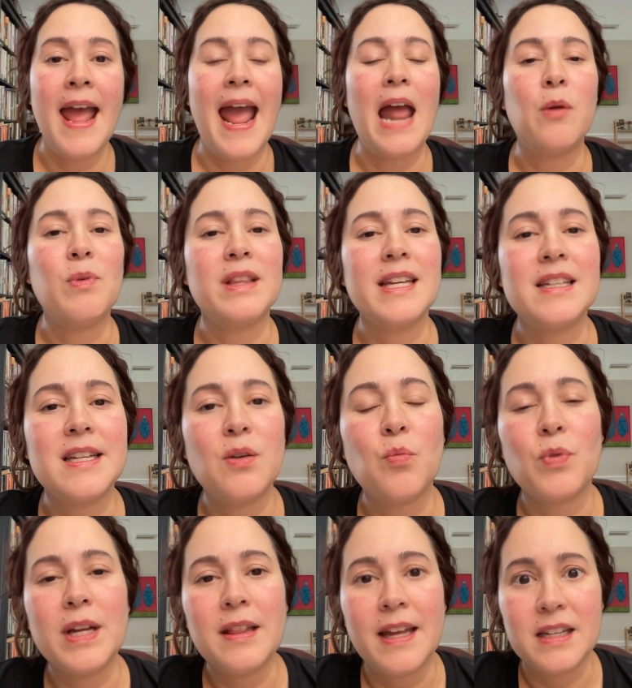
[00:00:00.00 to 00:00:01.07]
And what they didn't
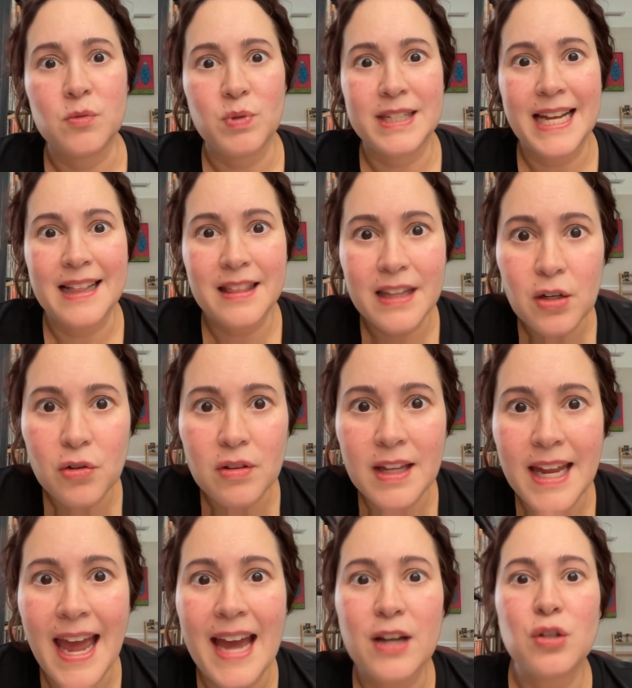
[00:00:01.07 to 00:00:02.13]
realize was I literally
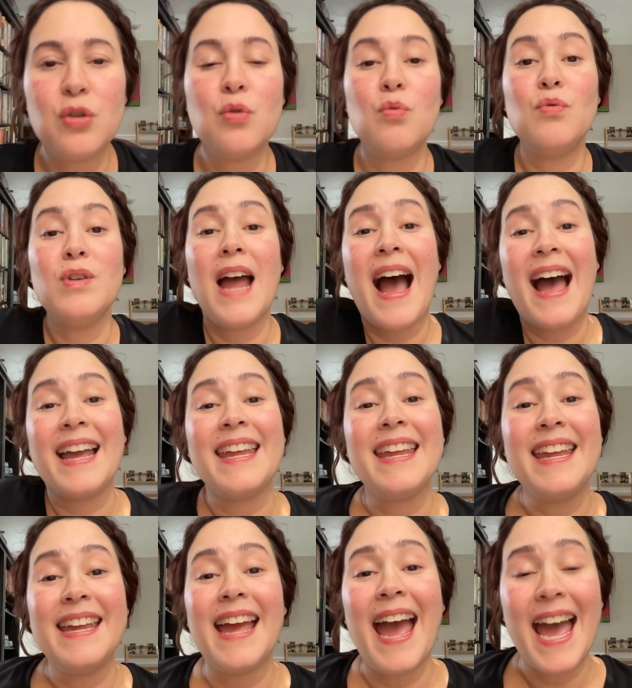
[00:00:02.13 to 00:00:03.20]
had to not
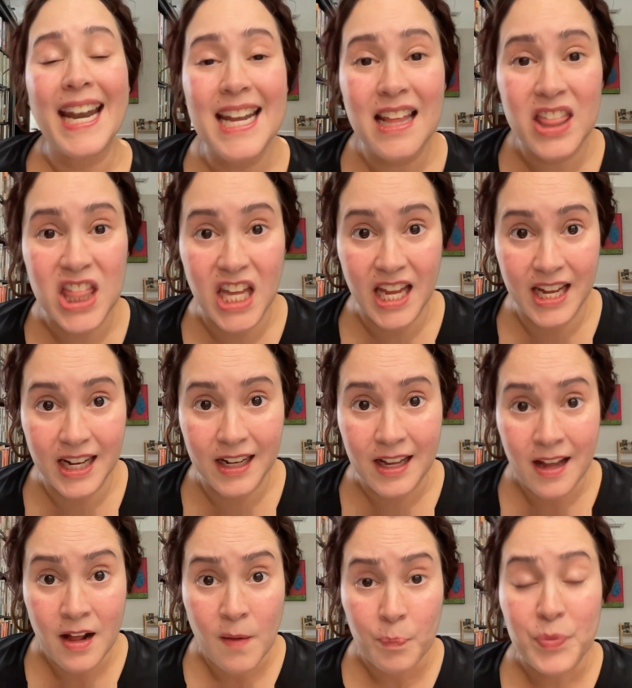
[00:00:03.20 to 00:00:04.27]
eat anything
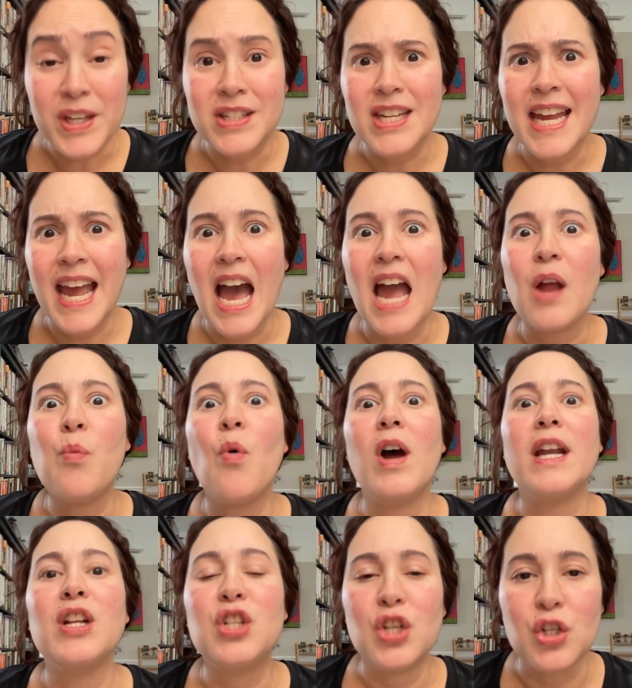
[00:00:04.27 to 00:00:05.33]
the day I
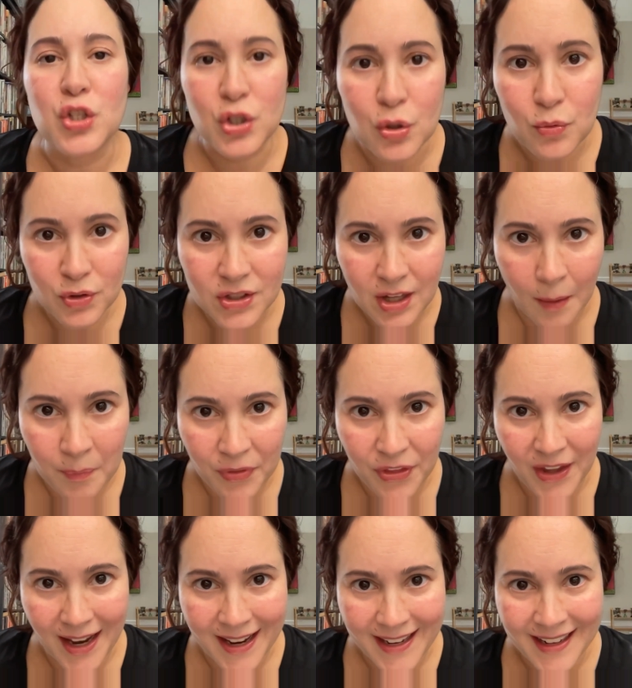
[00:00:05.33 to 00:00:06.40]
wanted to do
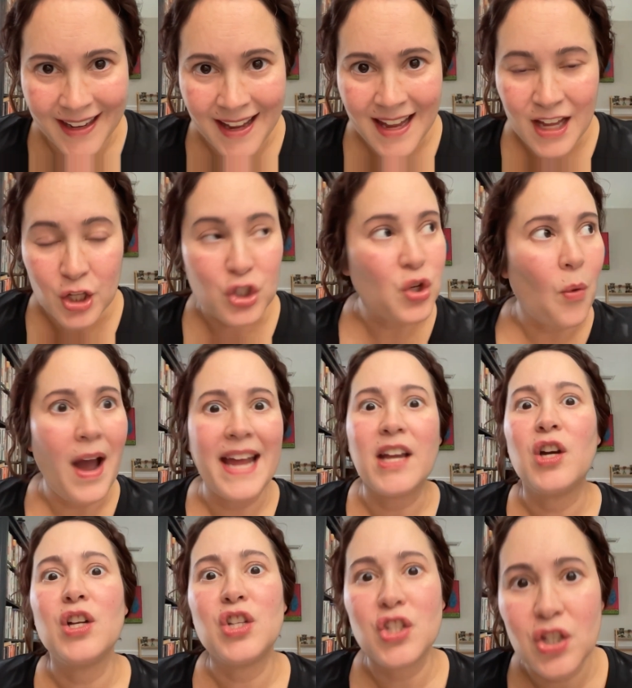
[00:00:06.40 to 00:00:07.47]
something so I
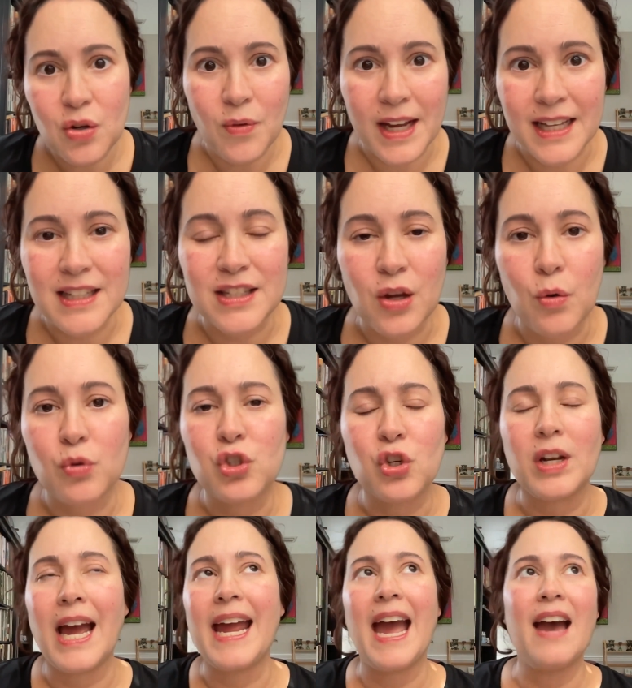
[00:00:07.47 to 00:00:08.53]
could do it. So should
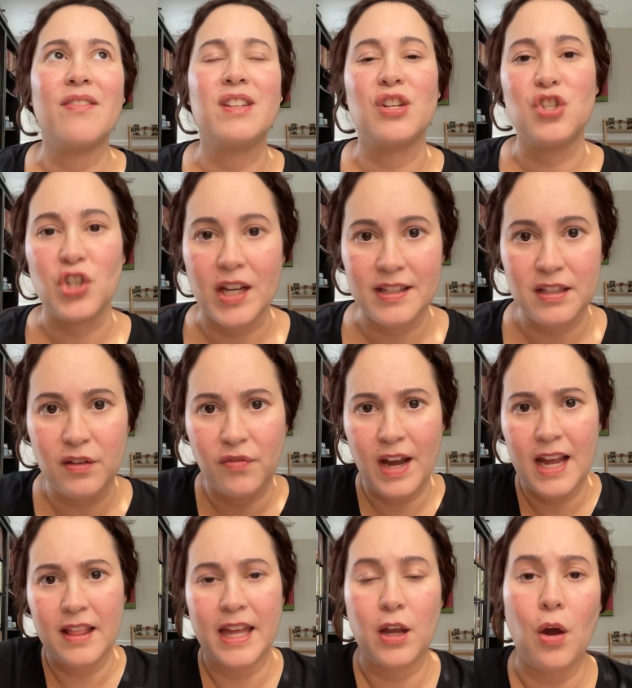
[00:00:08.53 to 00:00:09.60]
I have to
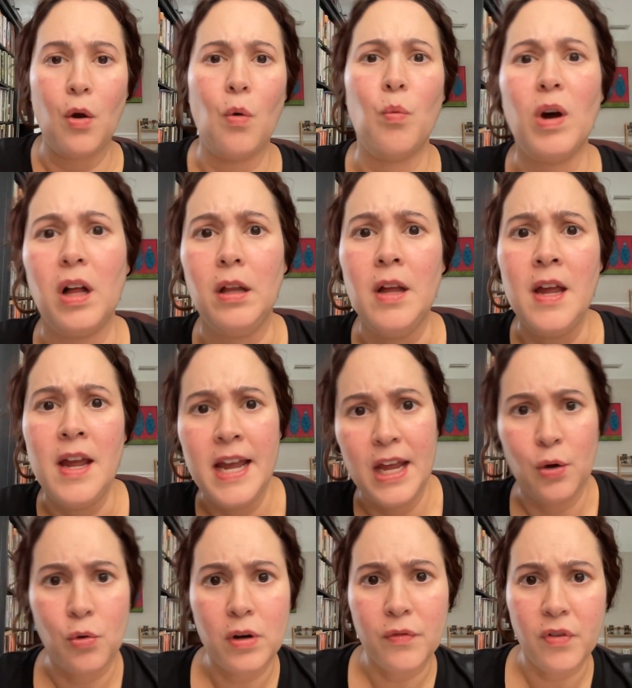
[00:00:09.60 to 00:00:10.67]
justify like, oh, well, in
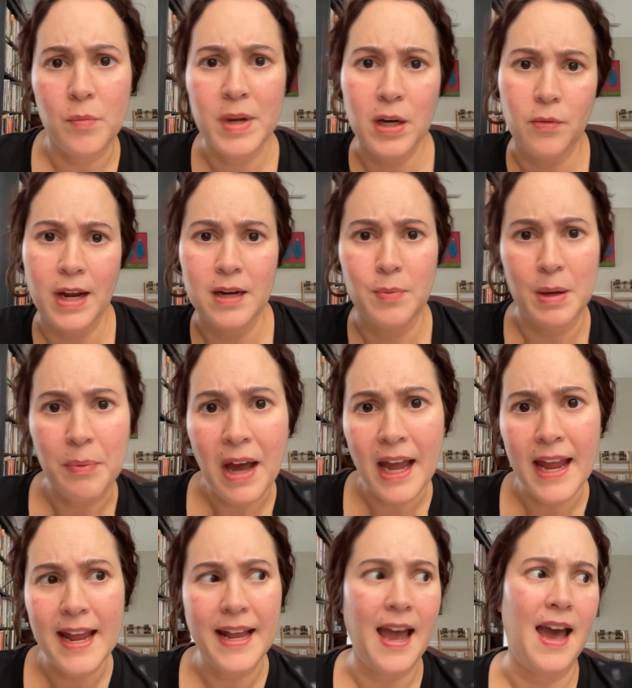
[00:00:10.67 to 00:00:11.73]
order for me to ride my
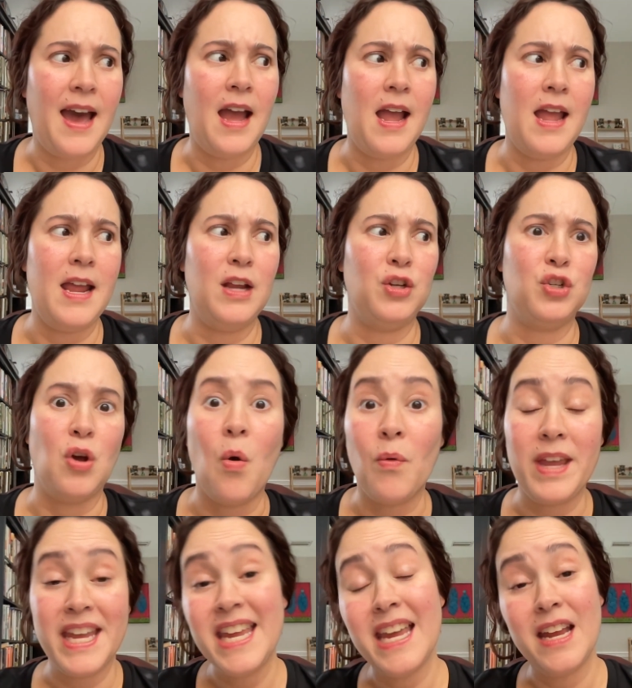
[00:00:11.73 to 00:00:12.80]
bike, I don't
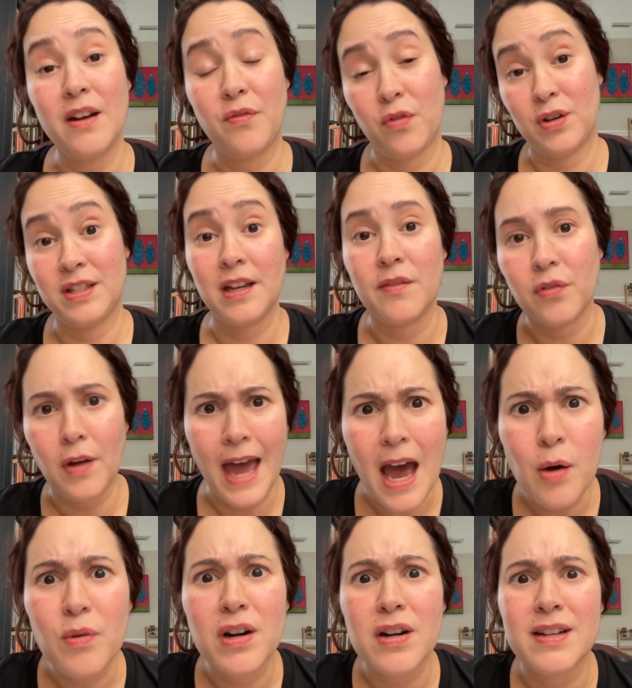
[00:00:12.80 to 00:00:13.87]
eat for several
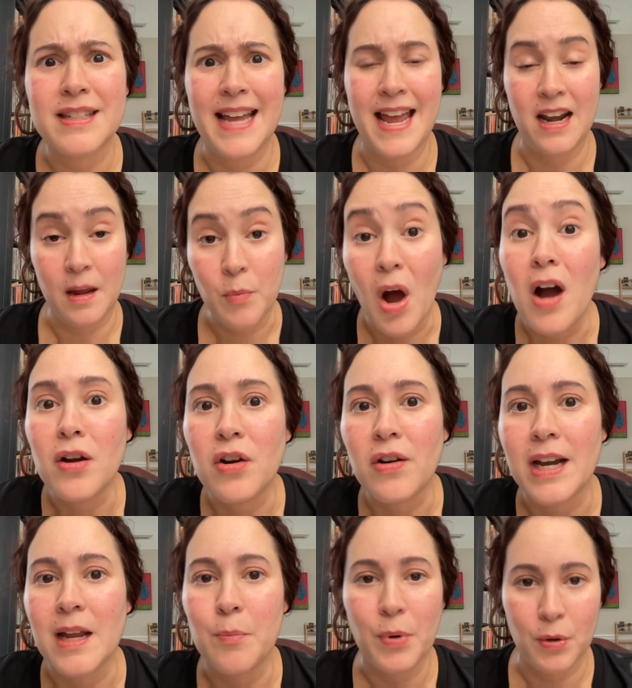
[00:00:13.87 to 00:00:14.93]
hours and I'm
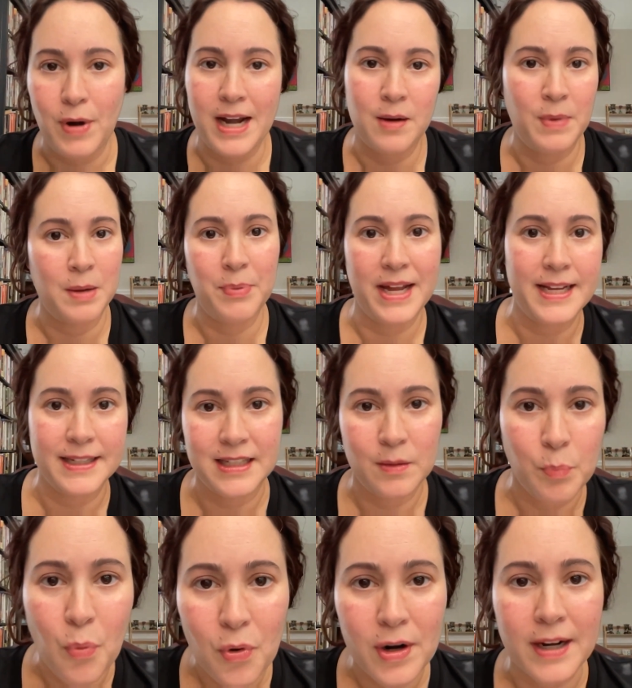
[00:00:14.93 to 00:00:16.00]
hungry, but riding my bike is
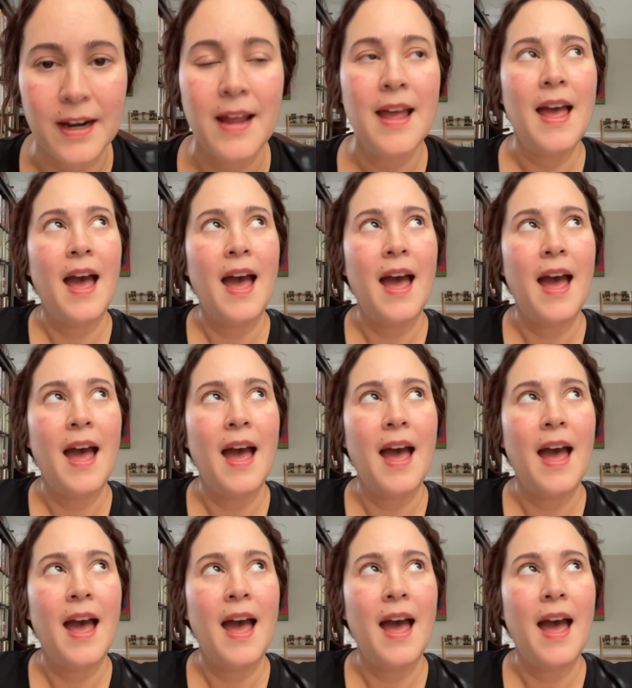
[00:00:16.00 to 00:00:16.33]
important.